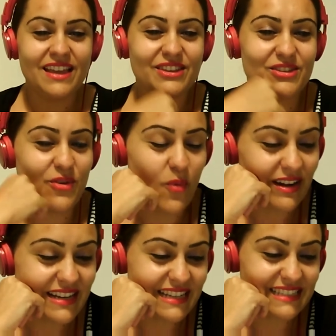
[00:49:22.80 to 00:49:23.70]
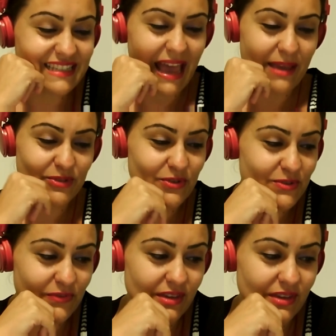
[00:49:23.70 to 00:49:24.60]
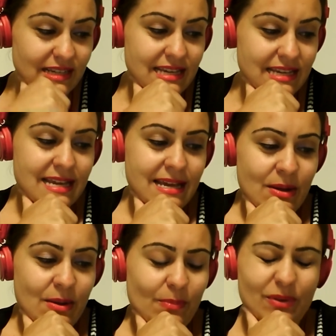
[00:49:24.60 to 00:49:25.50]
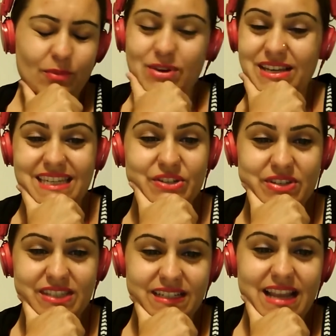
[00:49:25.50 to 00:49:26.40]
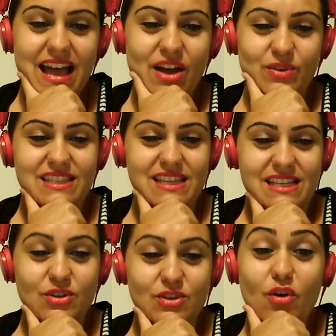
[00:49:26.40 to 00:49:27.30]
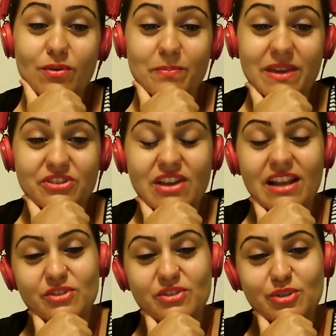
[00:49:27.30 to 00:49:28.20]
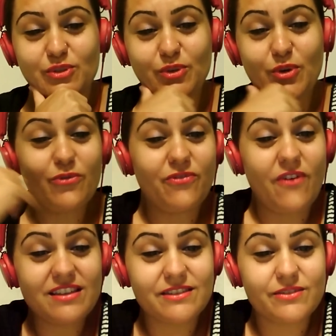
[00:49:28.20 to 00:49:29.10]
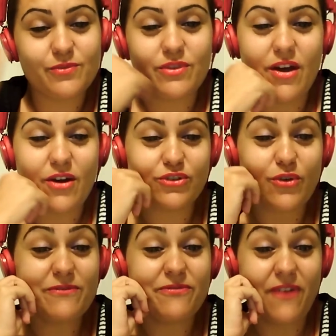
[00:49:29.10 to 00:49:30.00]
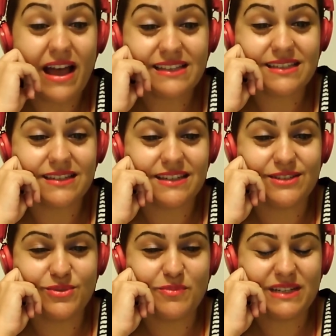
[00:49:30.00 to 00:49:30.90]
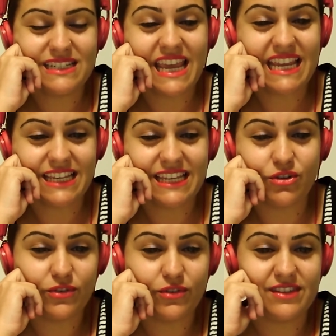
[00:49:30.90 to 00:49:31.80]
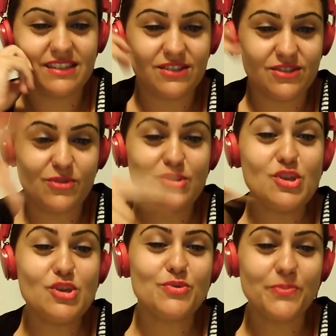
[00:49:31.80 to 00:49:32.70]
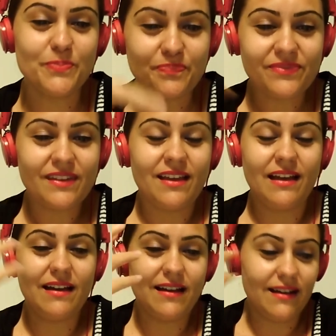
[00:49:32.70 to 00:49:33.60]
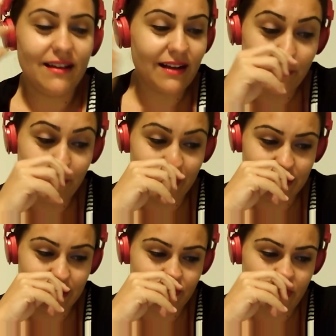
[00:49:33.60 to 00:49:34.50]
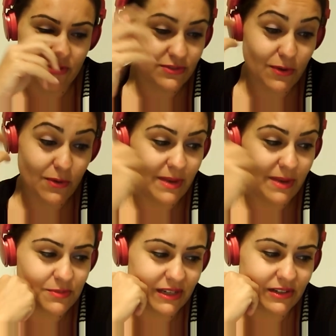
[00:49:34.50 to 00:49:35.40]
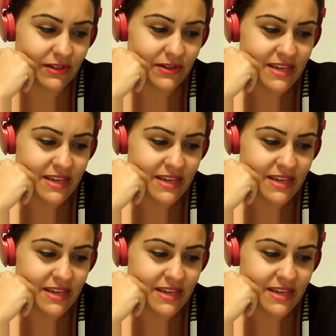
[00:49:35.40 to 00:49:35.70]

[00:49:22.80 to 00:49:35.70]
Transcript: one at a time, sort of thing. But what is interesting now is that your main challenge is to grow fast without growing fat, and to maintaining all of this, new company. You've gone so much bigger.